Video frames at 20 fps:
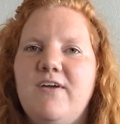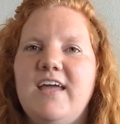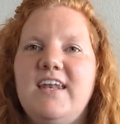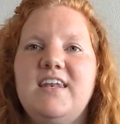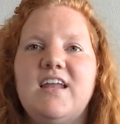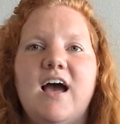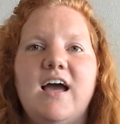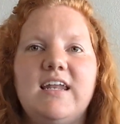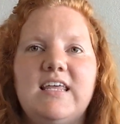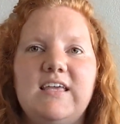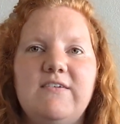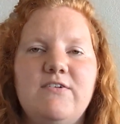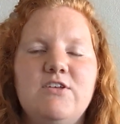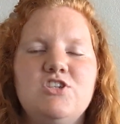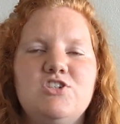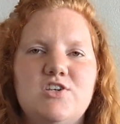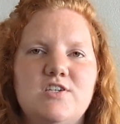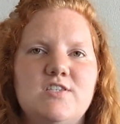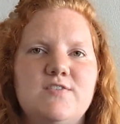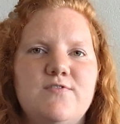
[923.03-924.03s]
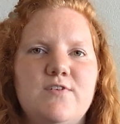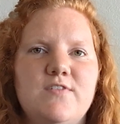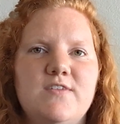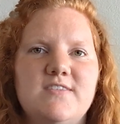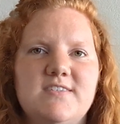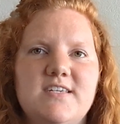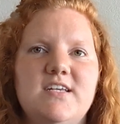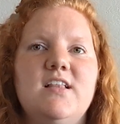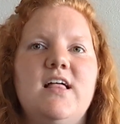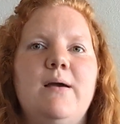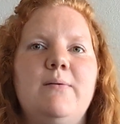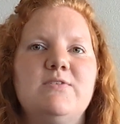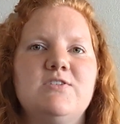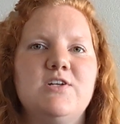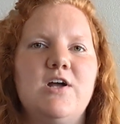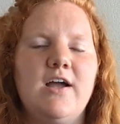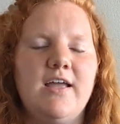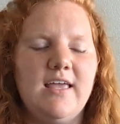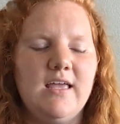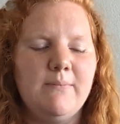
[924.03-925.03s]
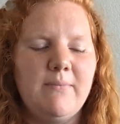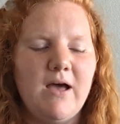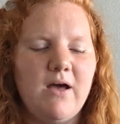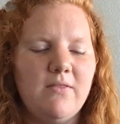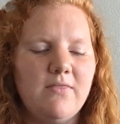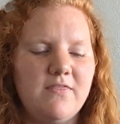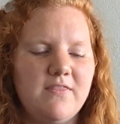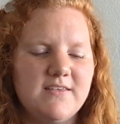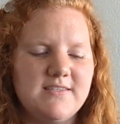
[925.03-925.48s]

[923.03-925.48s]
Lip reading: and not even just for the skill I was talking about.